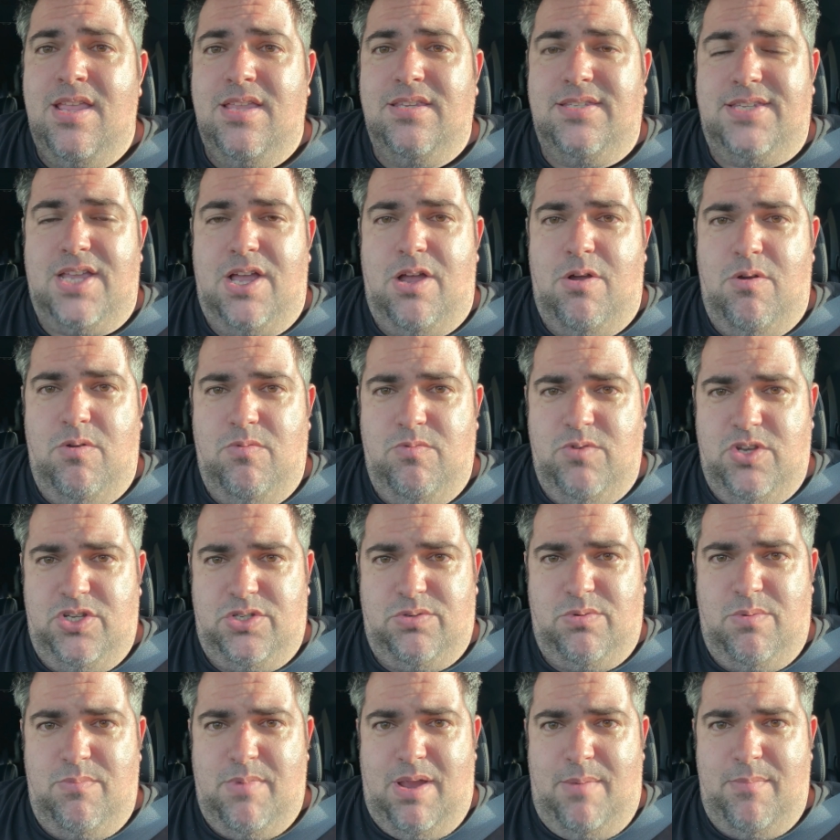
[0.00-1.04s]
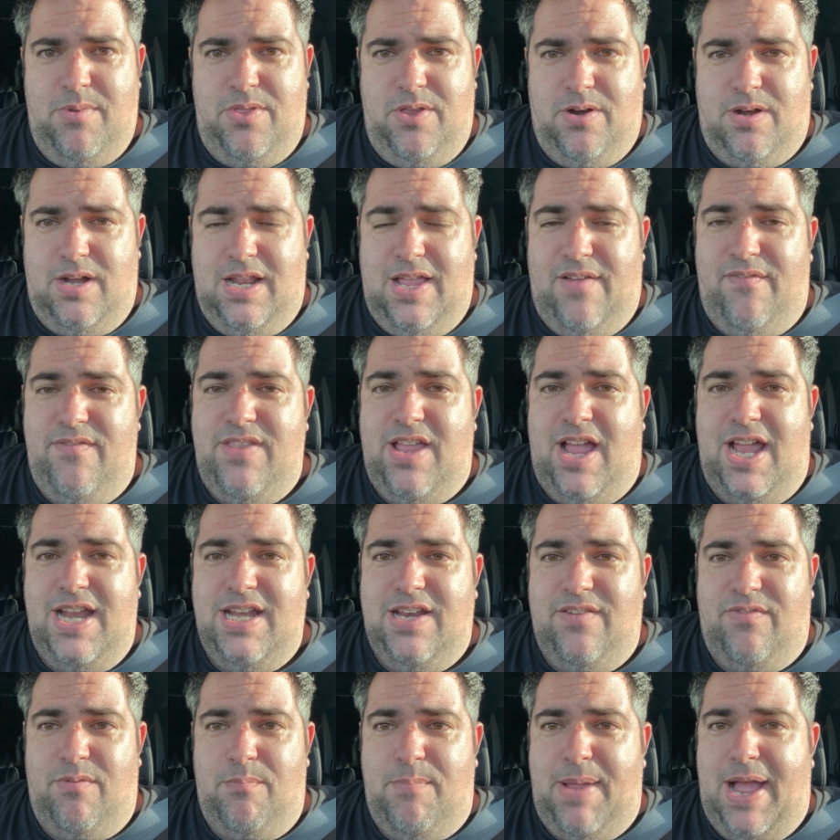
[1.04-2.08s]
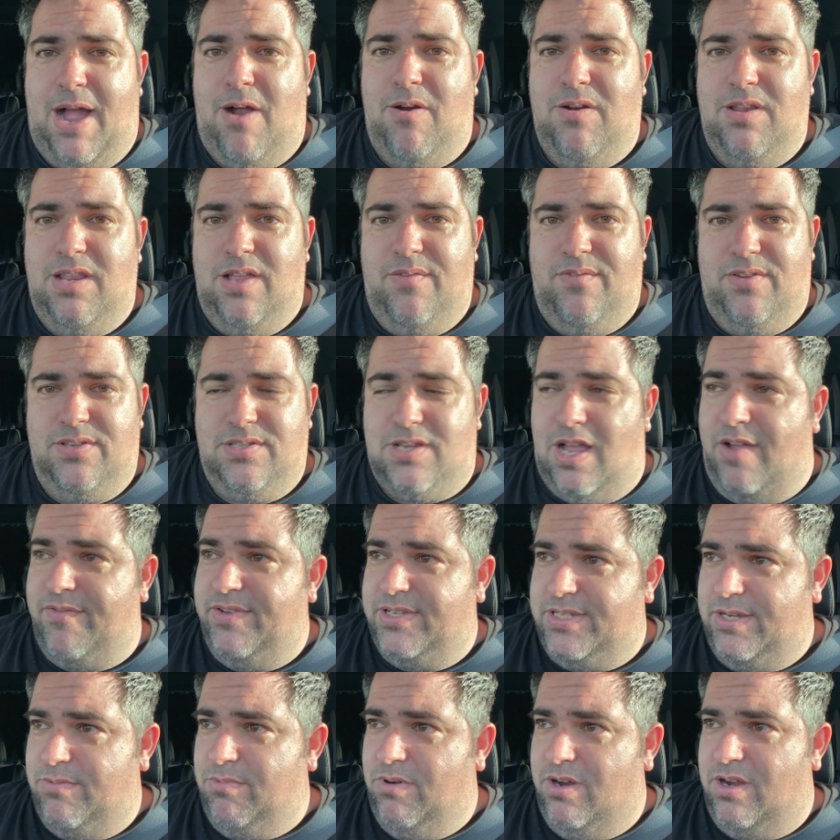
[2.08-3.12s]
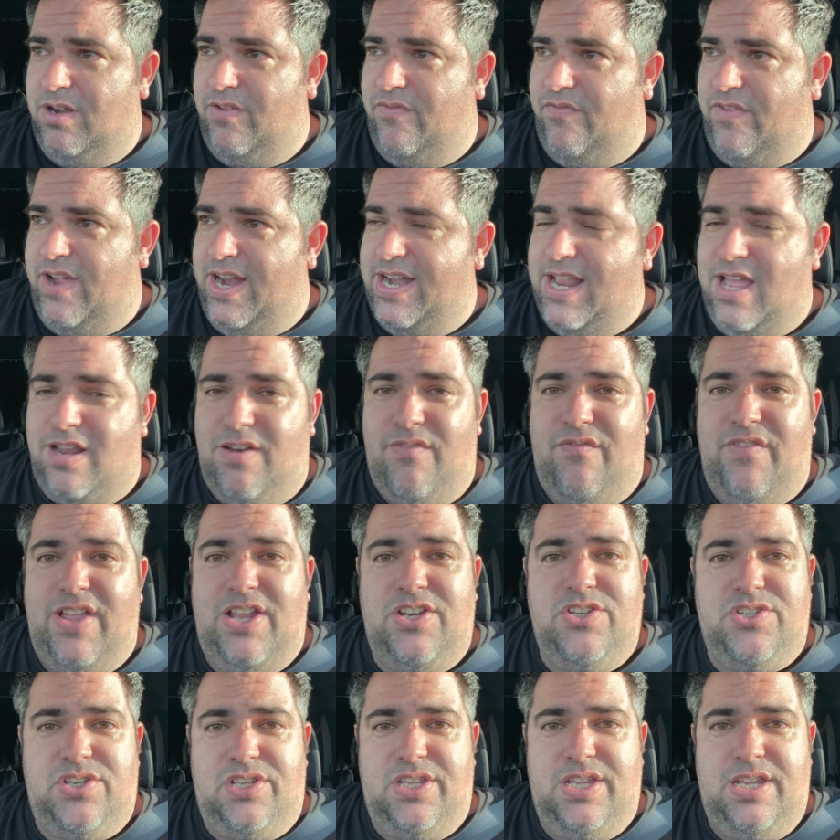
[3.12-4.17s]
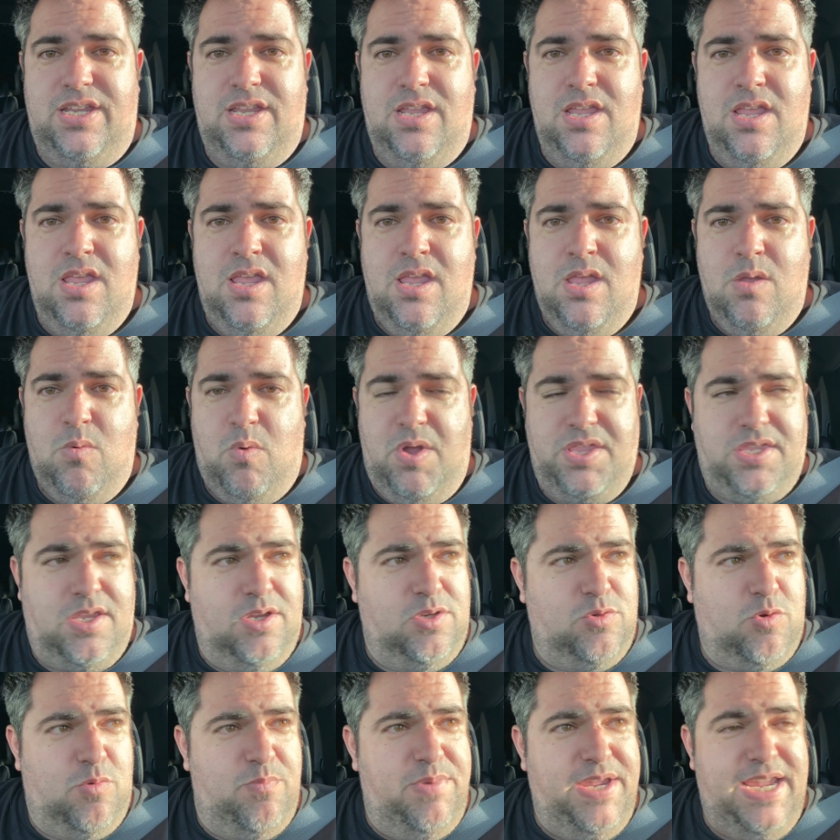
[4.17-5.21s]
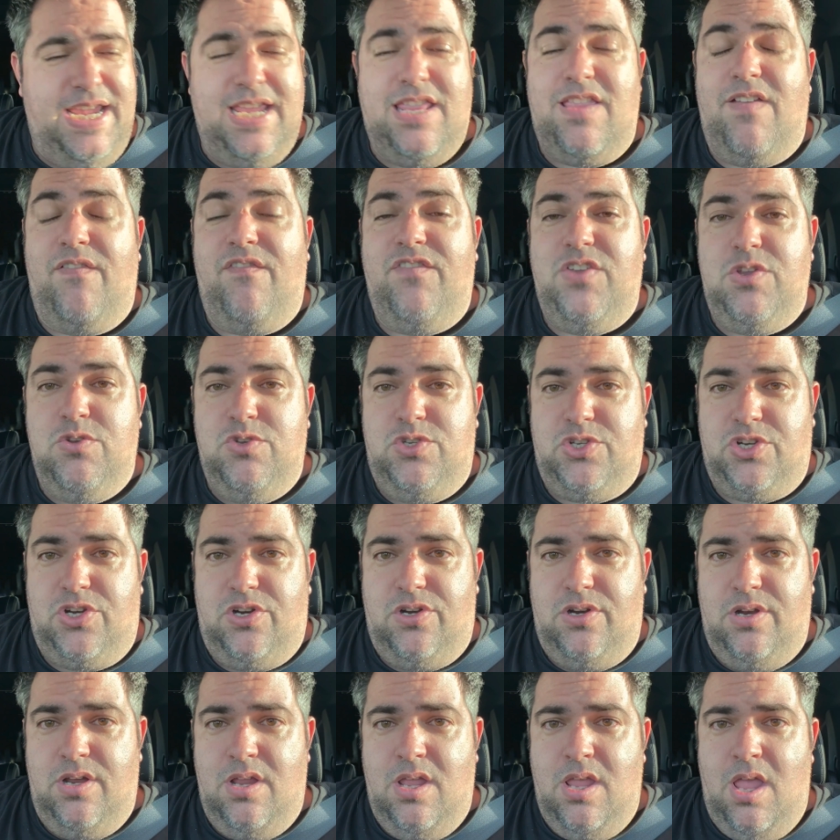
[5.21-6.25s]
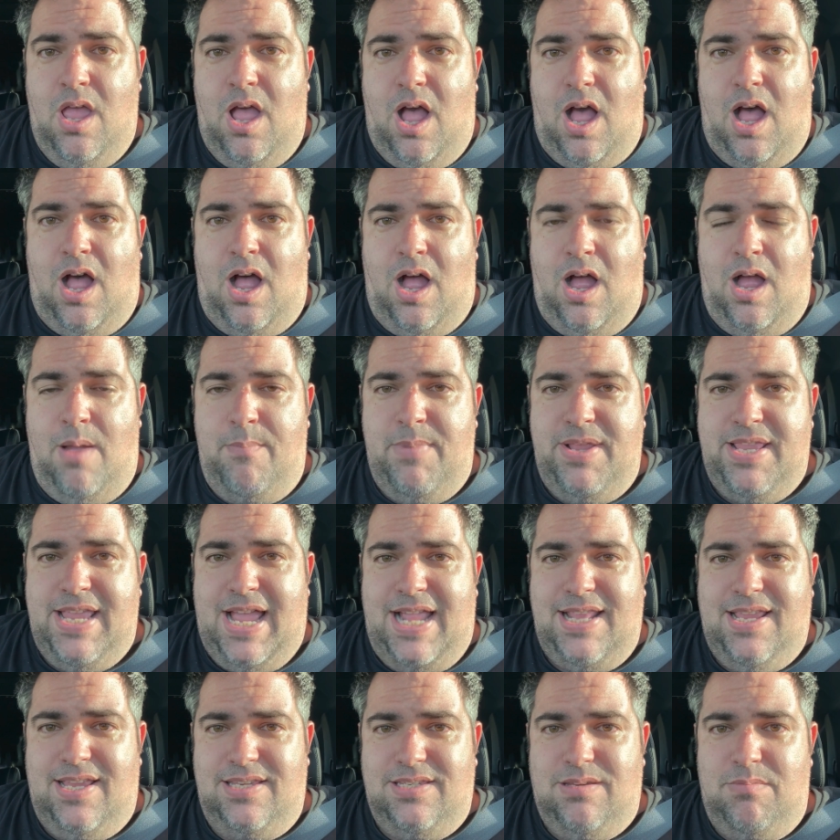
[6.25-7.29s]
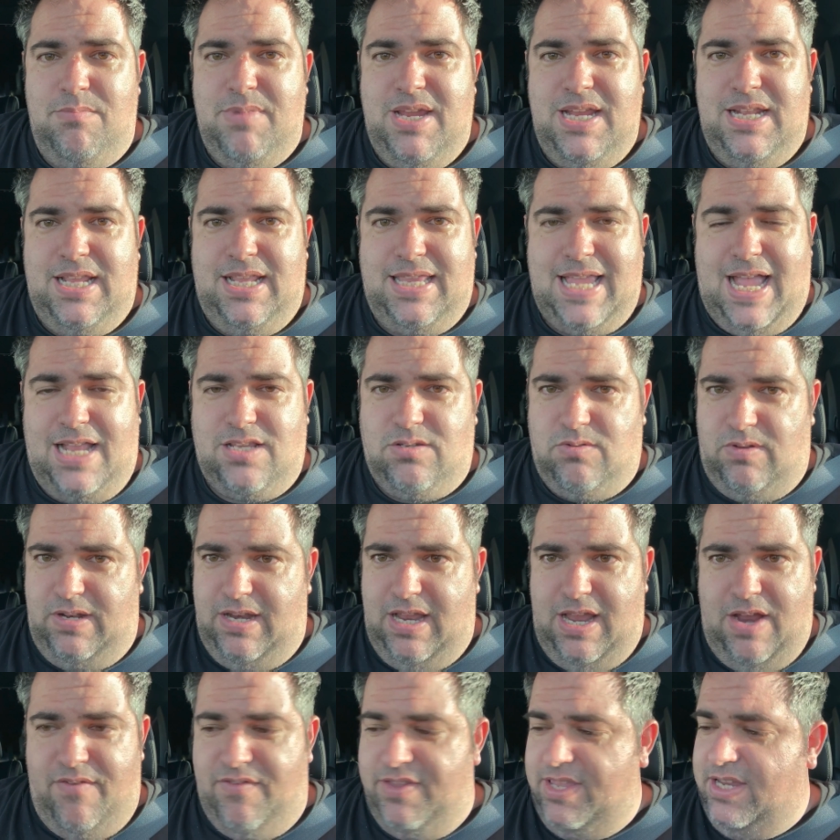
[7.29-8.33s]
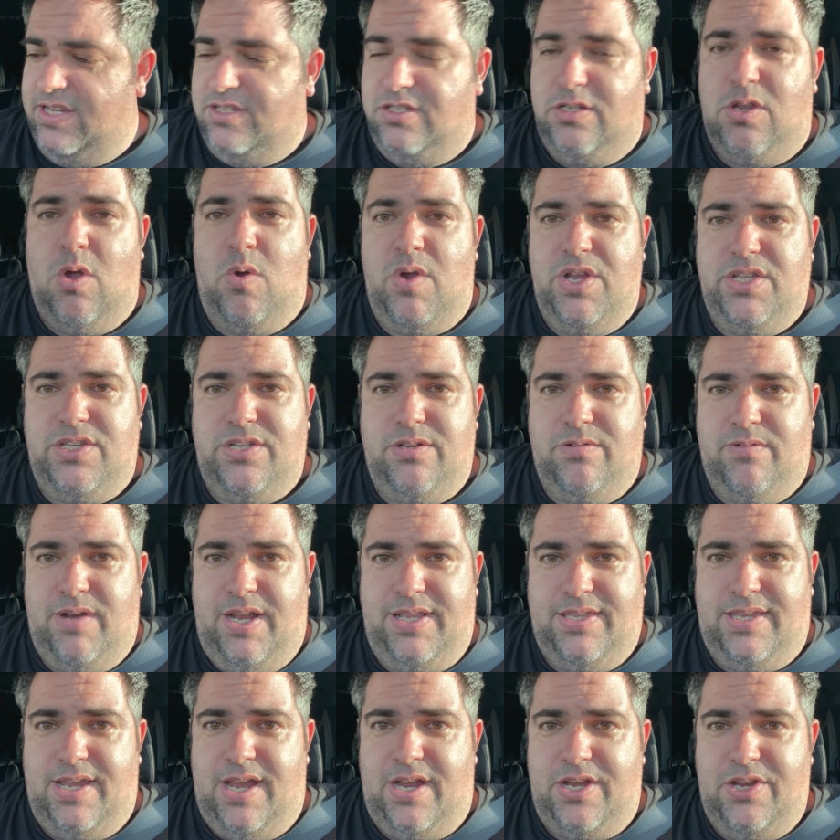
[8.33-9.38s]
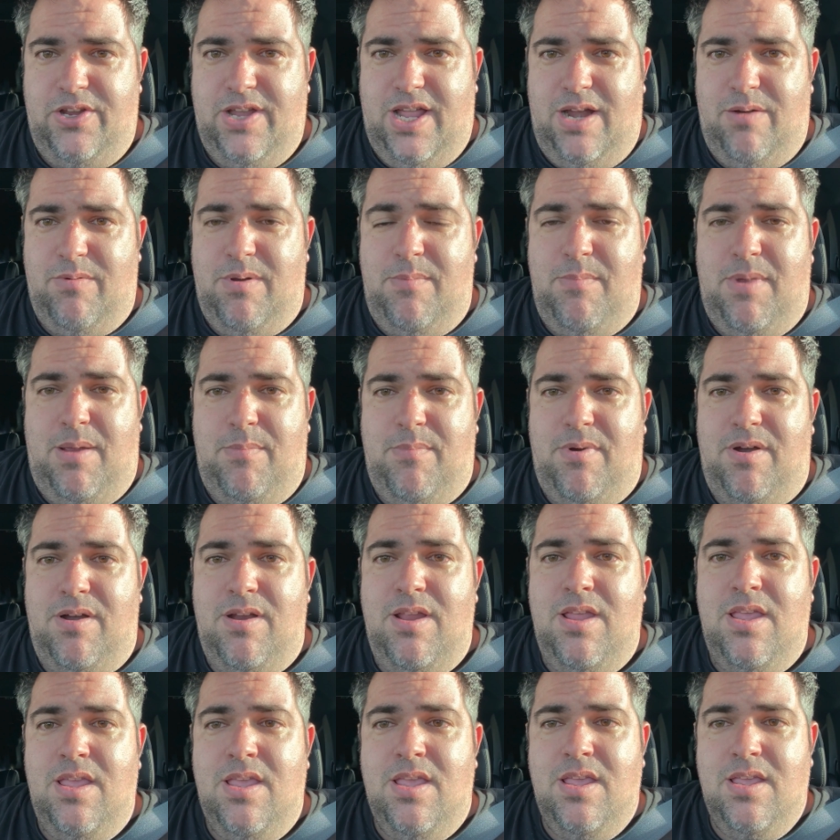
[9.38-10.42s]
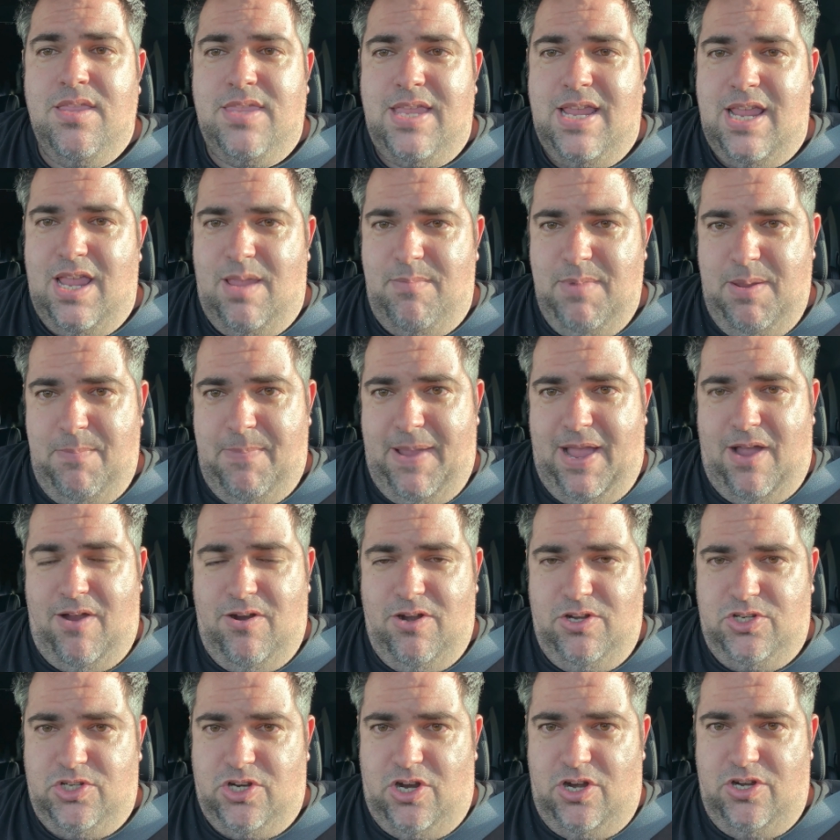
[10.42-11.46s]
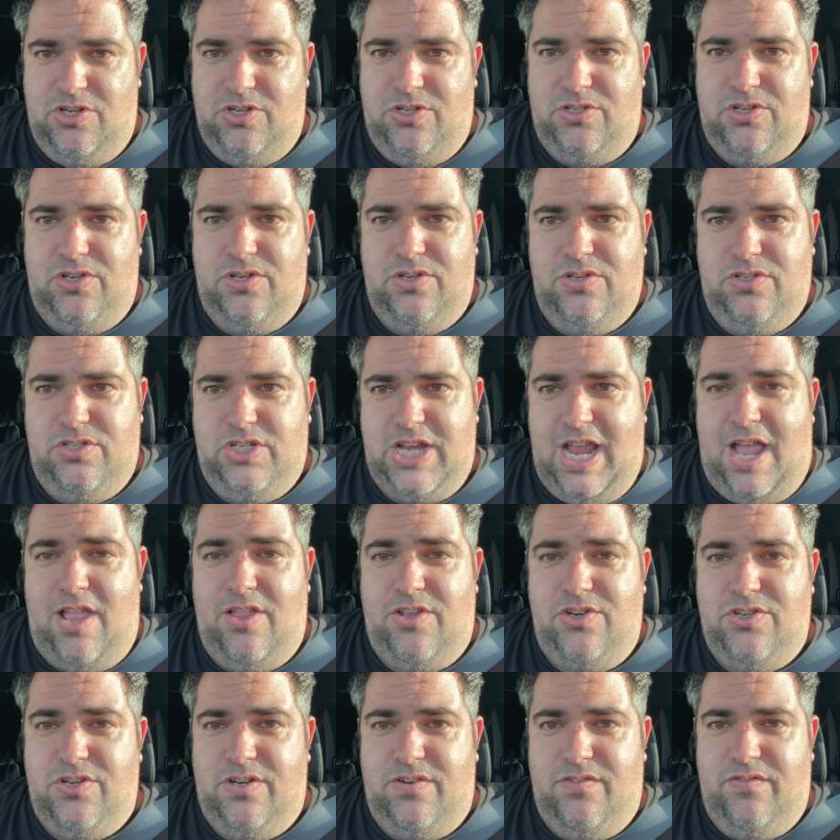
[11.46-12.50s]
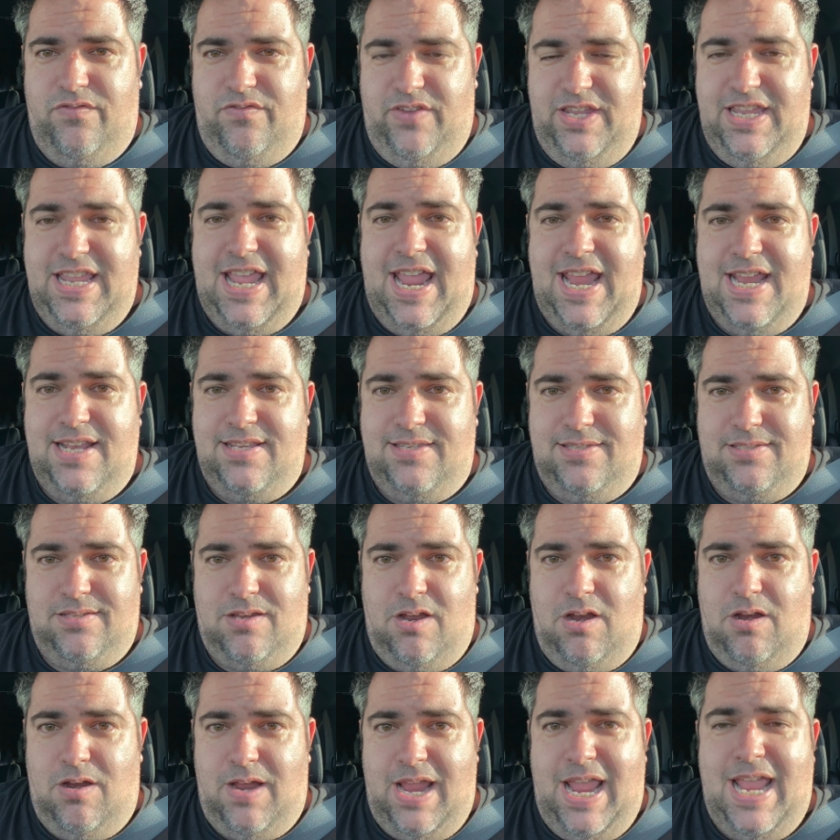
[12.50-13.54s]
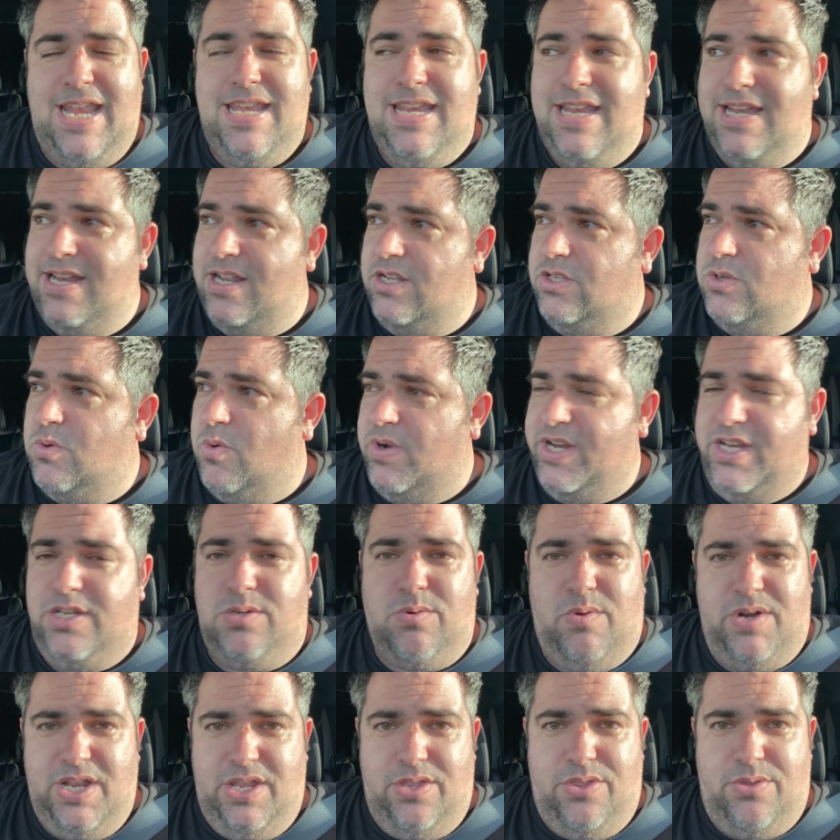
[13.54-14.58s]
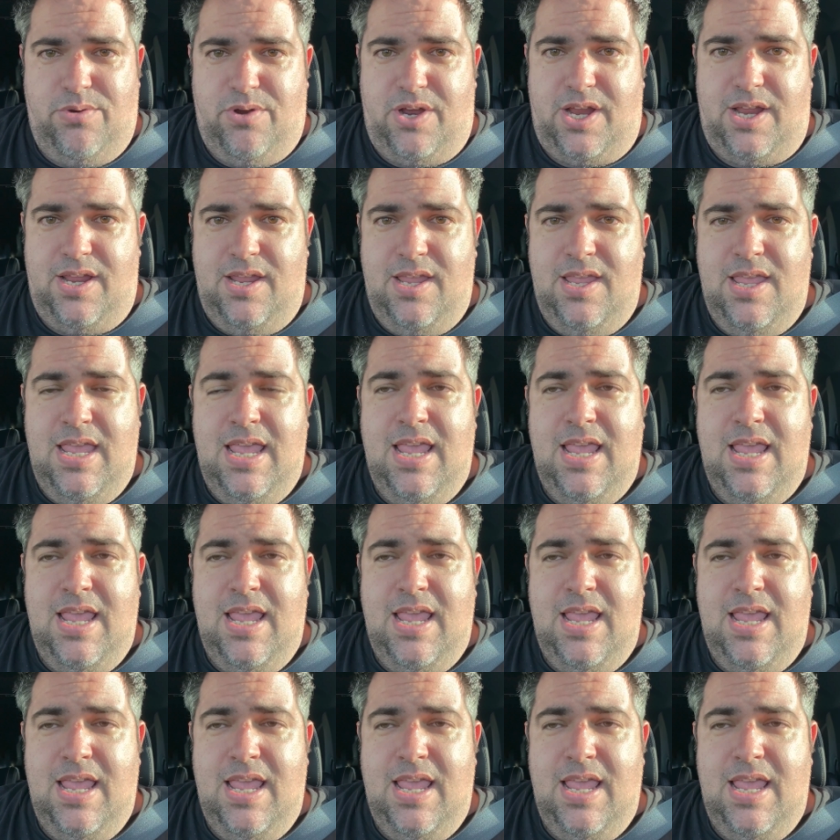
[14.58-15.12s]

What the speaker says: So just remember, they're going to have 9 different power levels. Obviously, we're going to find out eventually what those will be in the future. But that doesn't mean that that's what everything's going to right there. You got to remember, the Hemi powered Chargers and Challenger V8s are ending in 2023.